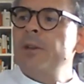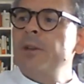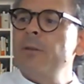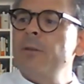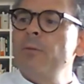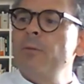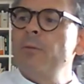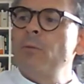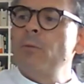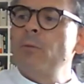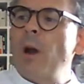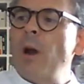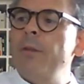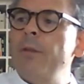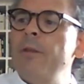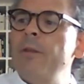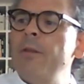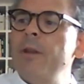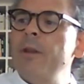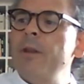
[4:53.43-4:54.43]
But
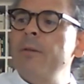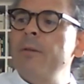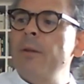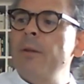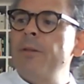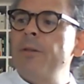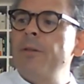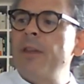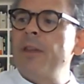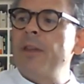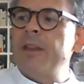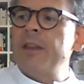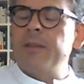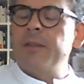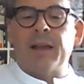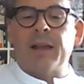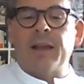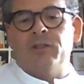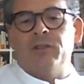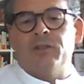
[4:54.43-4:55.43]
rather than
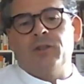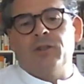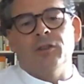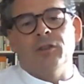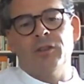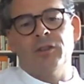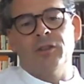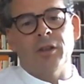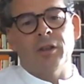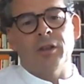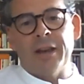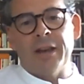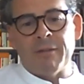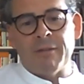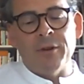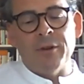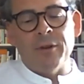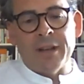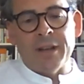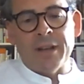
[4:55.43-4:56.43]
thinking that's just
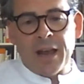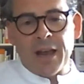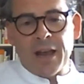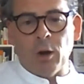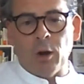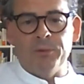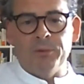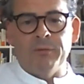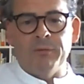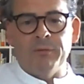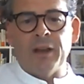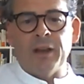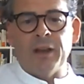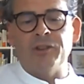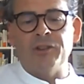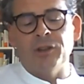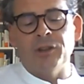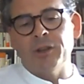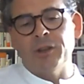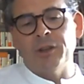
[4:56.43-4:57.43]
an everyday
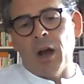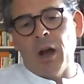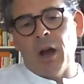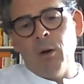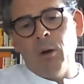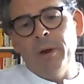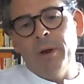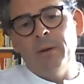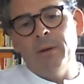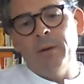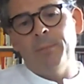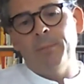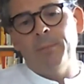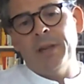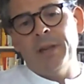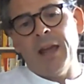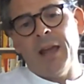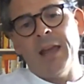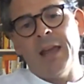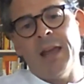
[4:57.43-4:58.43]
observation, Darwin
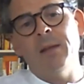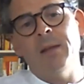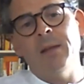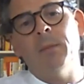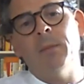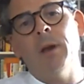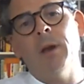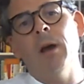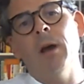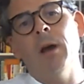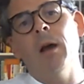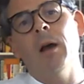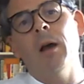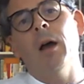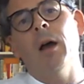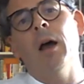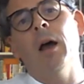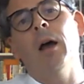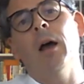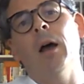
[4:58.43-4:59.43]
became
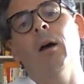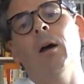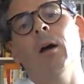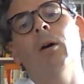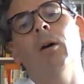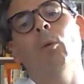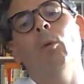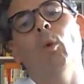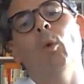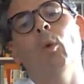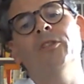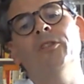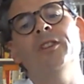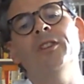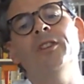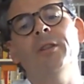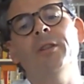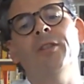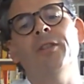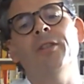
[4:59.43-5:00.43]

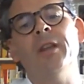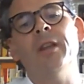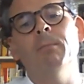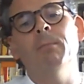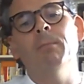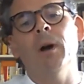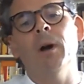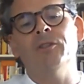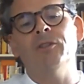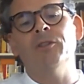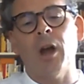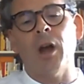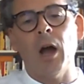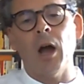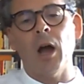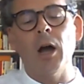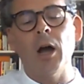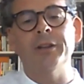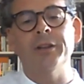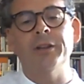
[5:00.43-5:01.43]
wanted to think much
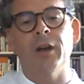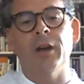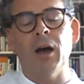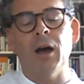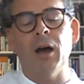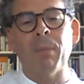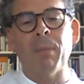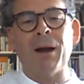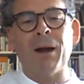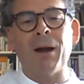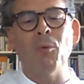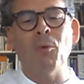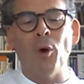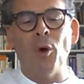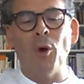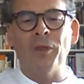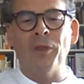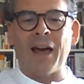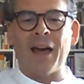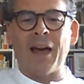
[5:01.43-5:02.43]
harder
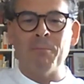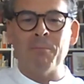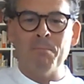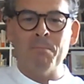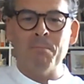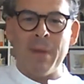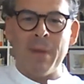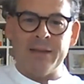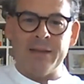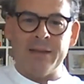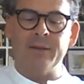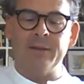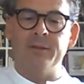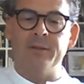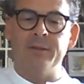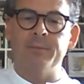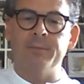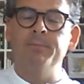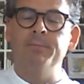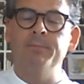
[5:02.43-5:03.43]
about what that
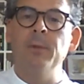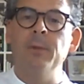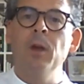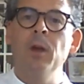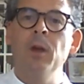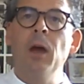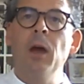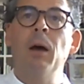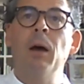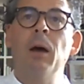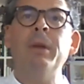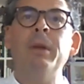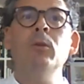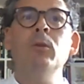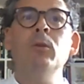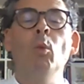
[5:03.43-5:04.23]
meant. I